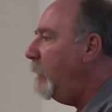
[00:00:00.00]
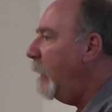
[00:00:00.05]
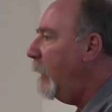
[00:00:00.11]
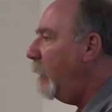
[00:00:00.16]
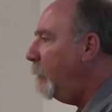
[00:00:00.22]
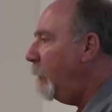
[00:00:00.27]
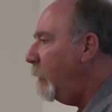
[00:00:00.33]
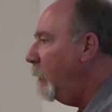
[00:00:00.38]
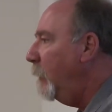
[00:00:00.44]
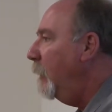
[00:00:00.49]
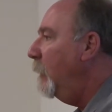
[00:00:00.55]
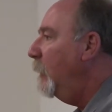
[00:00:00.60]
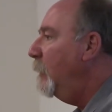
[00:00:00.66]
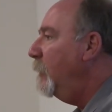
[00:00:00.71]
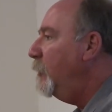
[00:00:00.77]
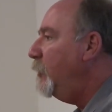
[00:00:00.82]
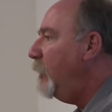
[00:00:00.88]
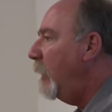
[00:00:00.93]
to get them to
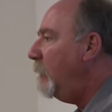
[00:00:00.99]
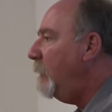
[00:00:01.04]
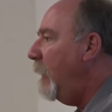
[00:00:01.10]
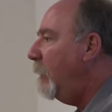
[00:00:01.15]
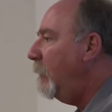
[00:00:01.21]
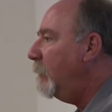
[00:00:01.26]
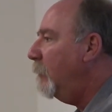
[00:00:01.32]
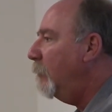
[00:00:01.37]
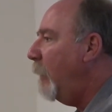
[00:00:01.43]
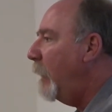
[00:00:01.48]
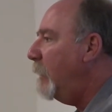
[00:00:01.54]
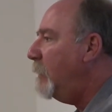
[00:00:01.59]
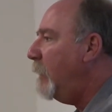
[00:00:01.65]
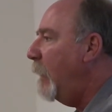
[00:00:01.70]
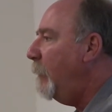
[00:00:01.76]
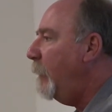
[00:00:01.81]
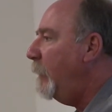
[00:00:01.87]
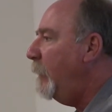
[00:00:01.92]
shut down at the
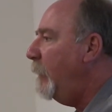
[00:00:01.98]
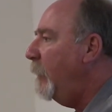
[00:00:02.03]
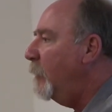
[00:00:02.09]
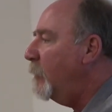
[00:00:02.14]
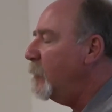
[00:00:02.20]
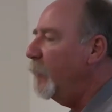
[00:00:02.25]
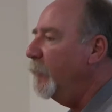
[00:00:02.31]
right time of the year.